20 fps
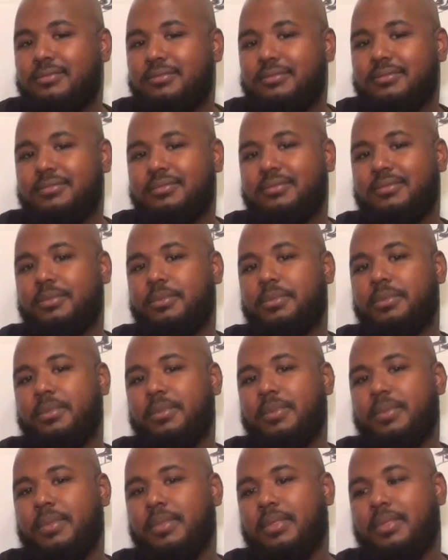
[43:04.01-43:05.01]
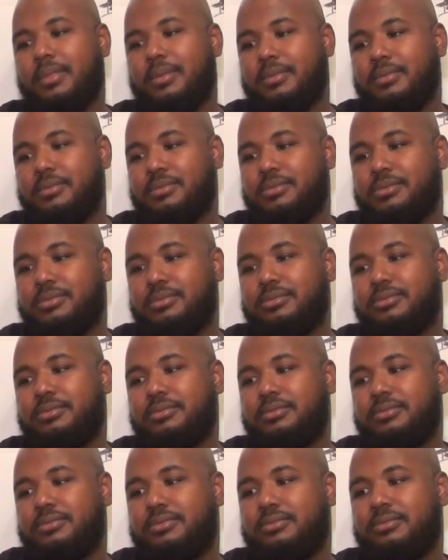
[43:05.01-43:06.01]

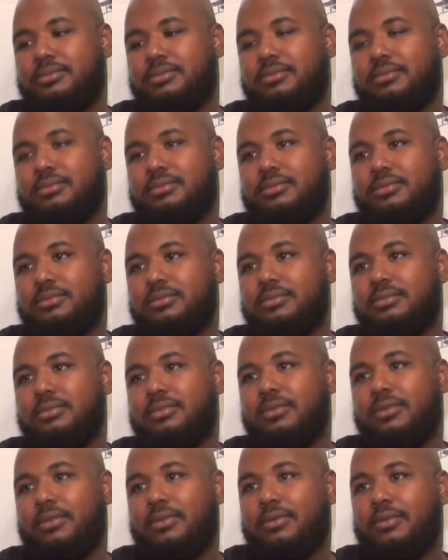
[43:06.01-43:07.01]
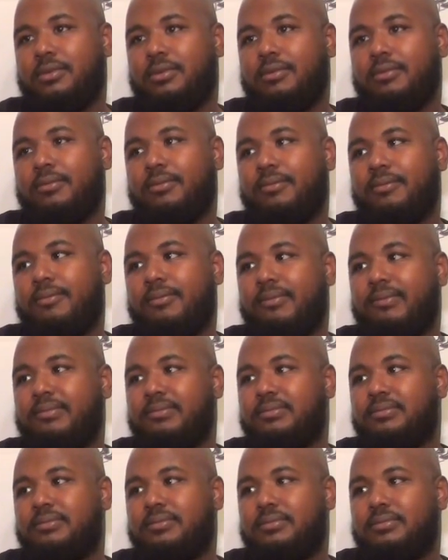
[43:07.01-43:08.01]

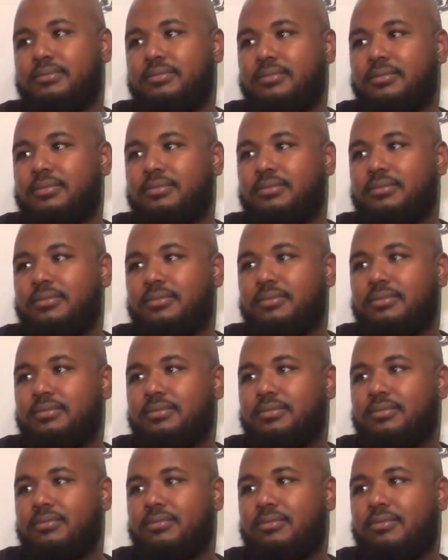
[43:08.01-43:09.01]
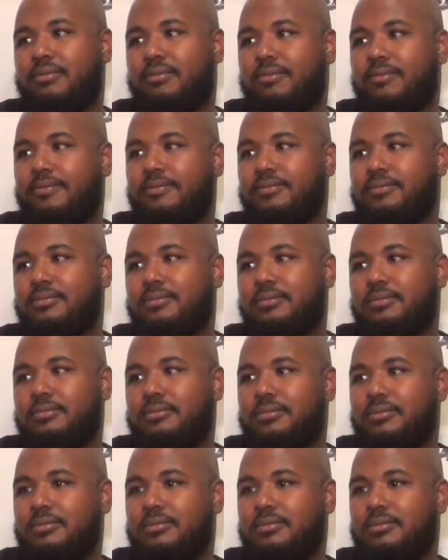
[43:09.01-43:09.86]
The person shown says nothing.